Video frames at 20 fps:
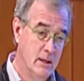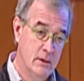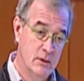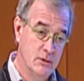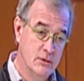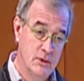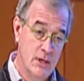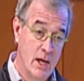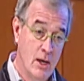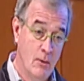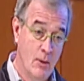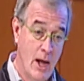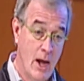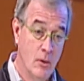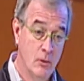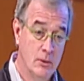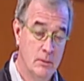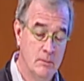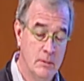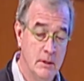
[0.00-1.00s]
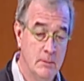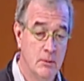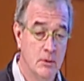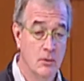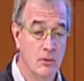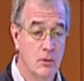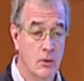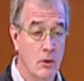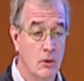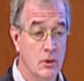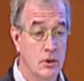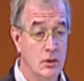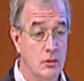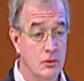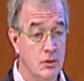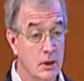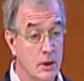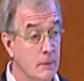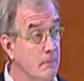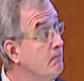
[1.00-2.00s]
It's now out. People are, are
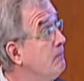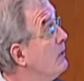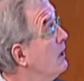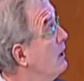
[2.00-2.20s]
using it.